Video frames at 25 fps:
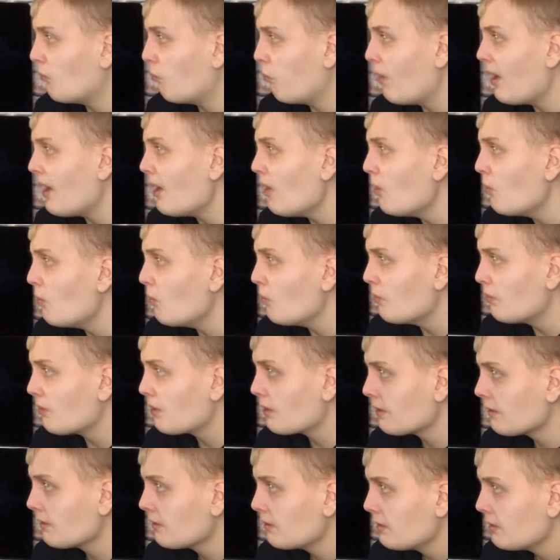world,
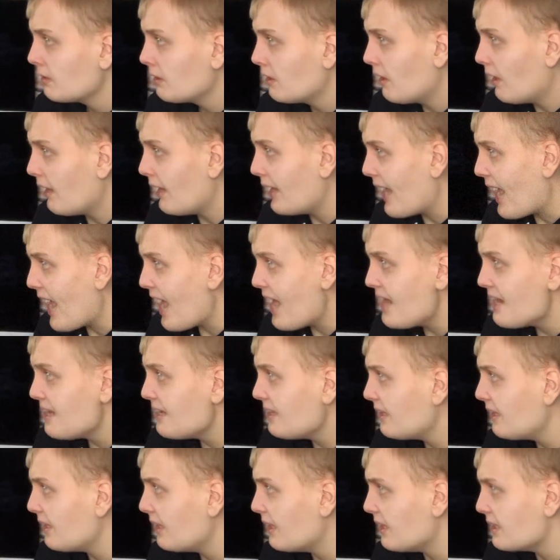like,
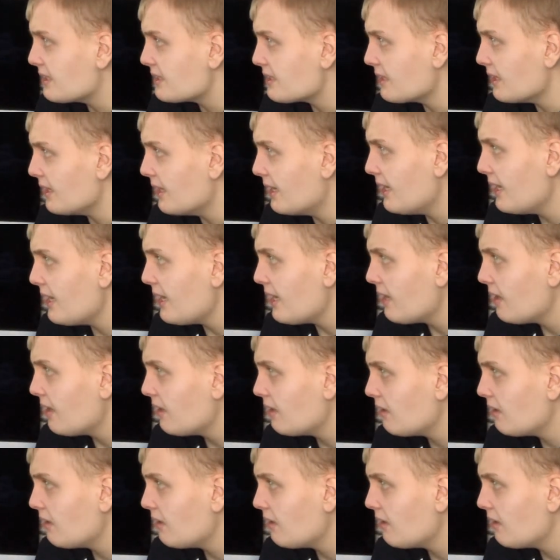ending, isn't it?